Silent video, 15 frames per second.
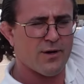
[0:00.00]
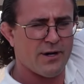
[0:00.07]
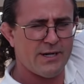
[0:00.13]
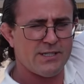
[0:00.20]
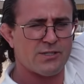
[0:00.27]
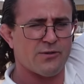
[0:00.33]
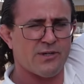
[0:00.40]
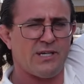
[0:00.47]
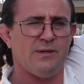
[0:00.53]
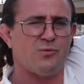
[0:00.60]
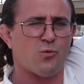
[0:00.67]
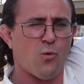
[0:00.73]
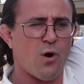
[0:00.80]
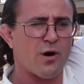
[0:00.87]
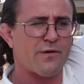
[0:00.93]
on it, so it keeps
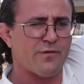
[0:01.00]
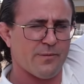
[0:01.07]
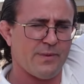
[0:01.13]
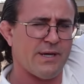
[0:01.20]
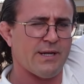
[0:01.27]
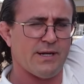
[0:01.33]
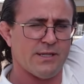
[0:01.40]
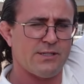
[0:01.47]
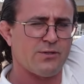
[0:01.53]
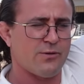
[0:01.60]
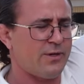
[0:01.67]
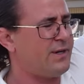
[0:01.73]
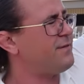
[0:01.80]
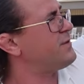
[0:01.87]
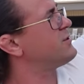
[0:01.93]
water from getting
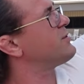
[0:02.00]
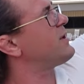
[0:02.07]
into it if you're